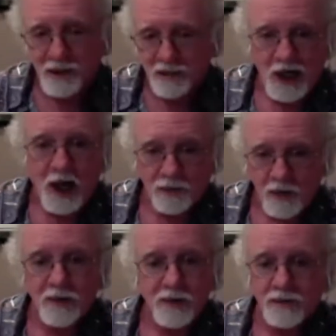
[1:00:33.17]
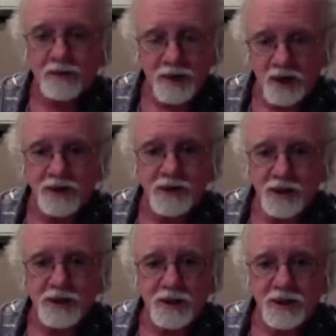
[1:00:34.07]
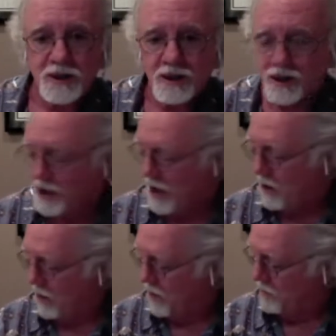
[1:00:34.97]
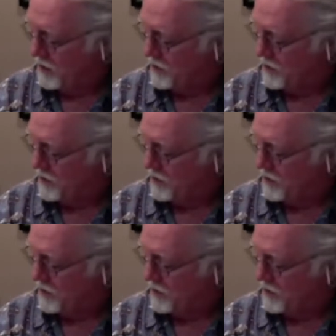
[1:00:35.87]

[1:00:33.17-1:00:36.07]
I mean, I've learned tons just in this hour